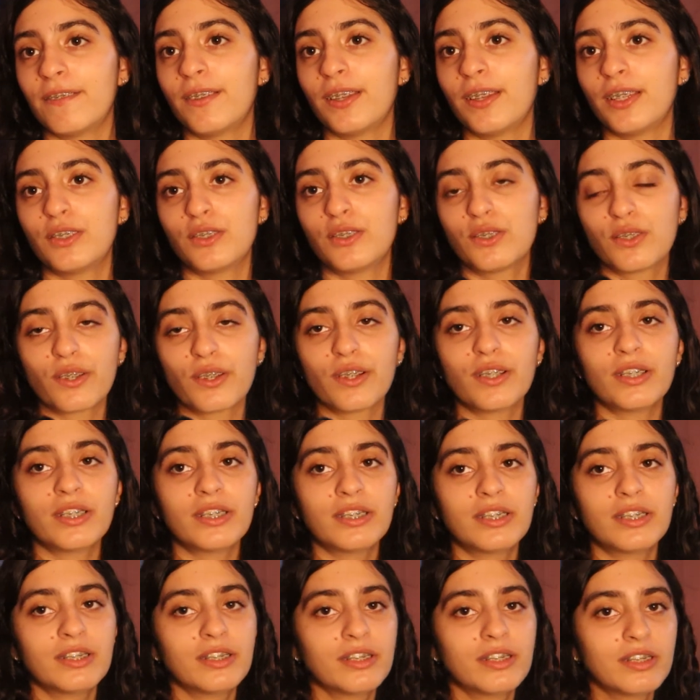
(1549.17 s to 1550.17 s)
like
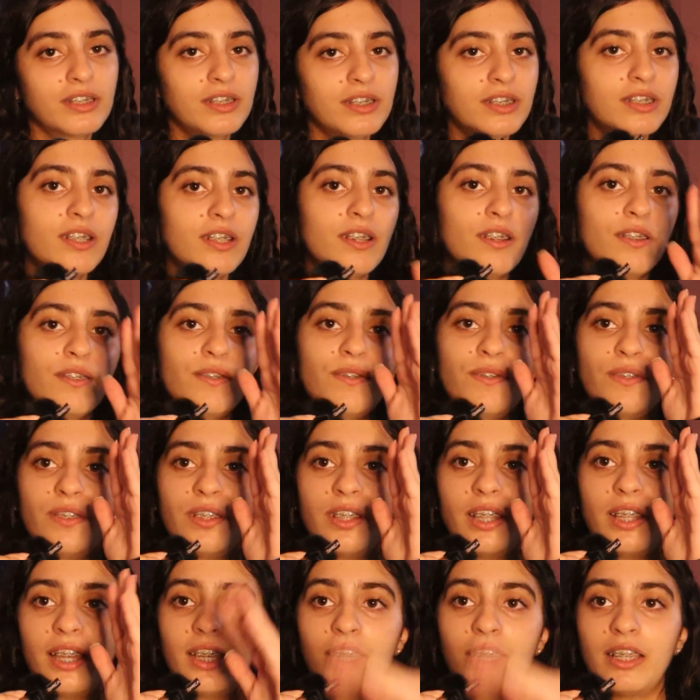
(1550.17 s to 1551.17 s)
skirts and stuff
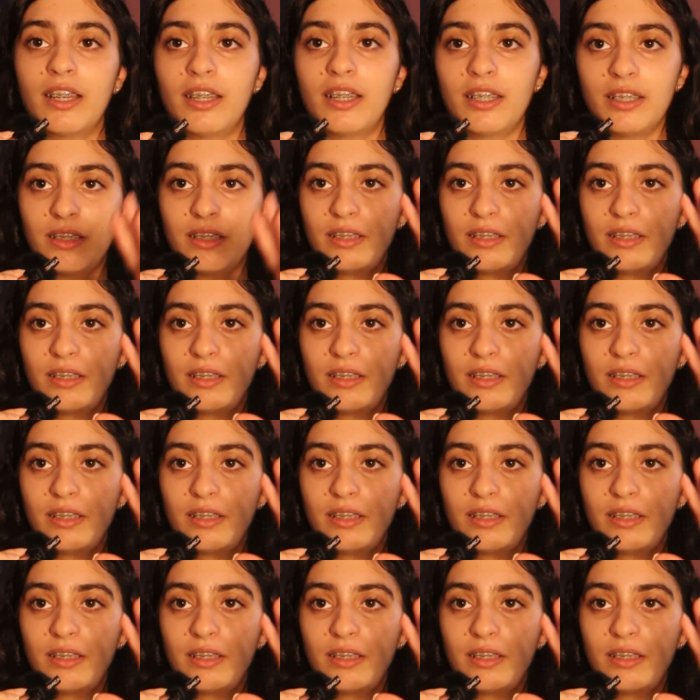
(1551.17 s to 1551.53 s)
like